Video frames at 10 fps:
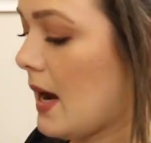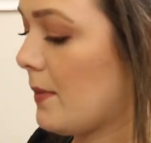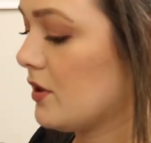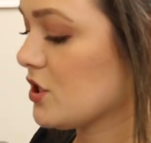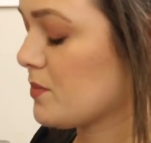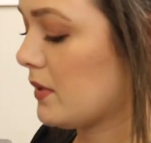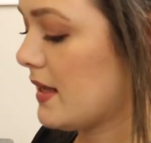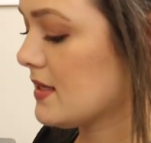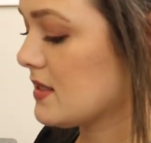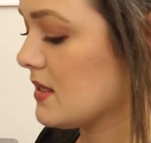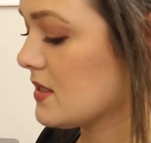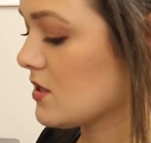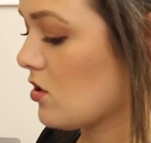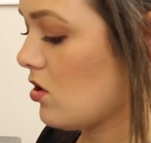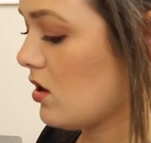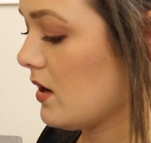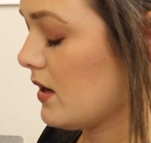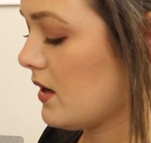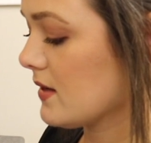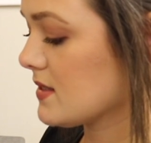I'm gonna just place this
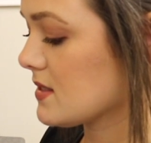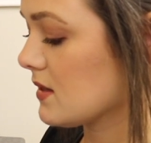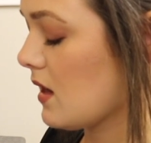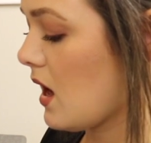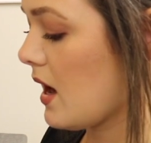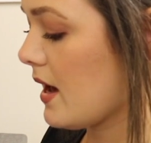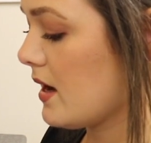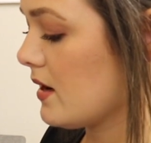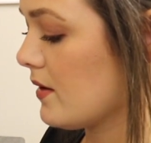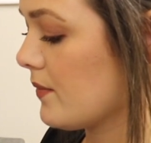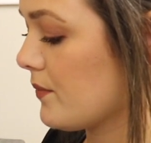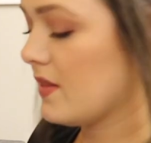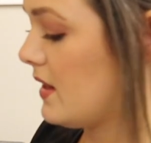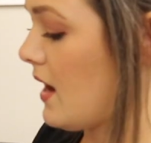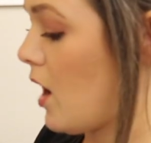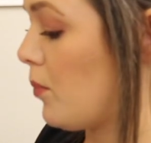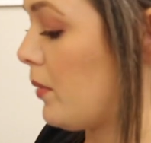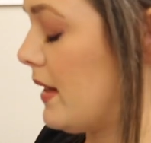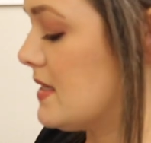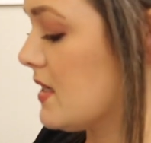on a slide. Then I'll
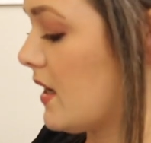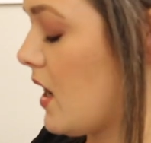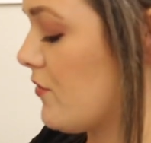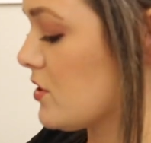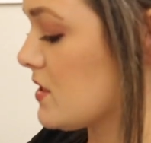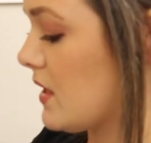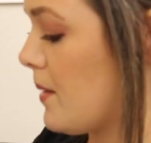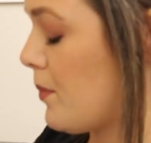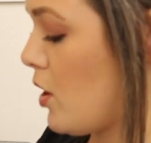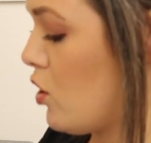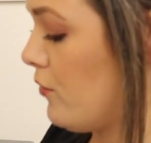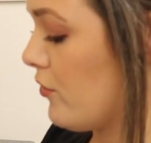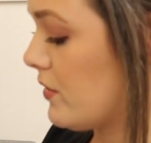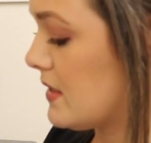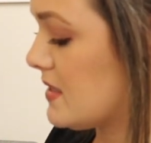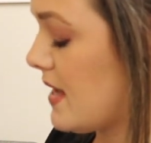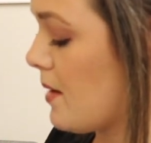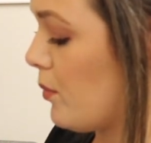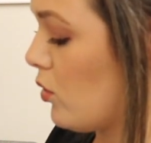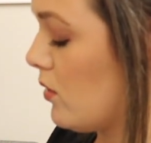place a cover slip over the
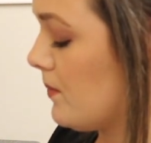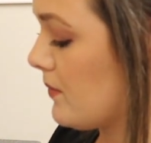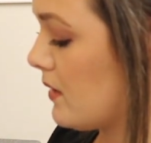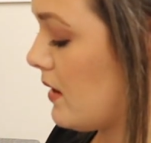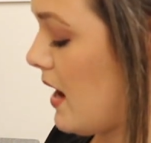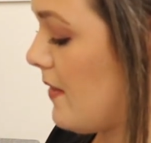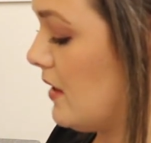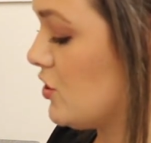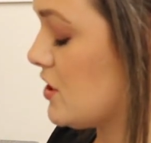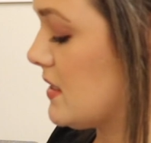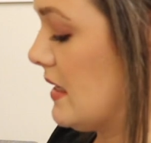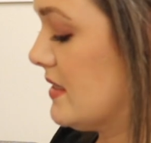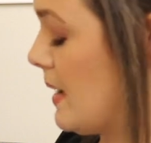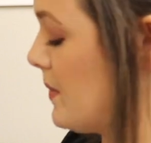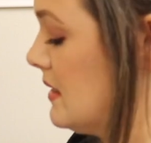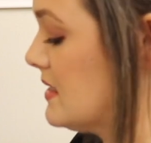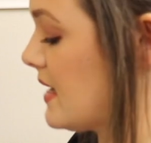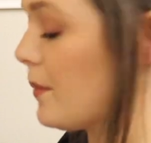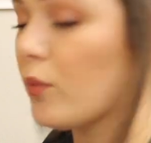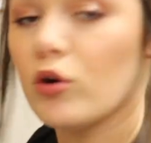sample. And then just examine the
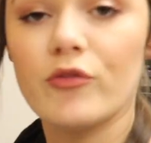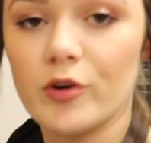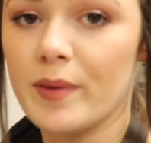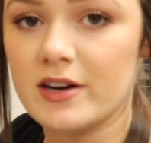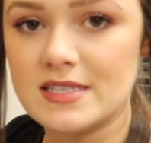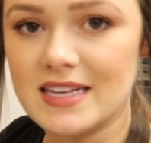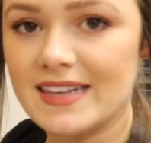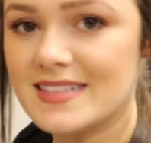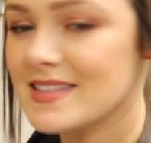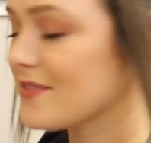sample for parasites.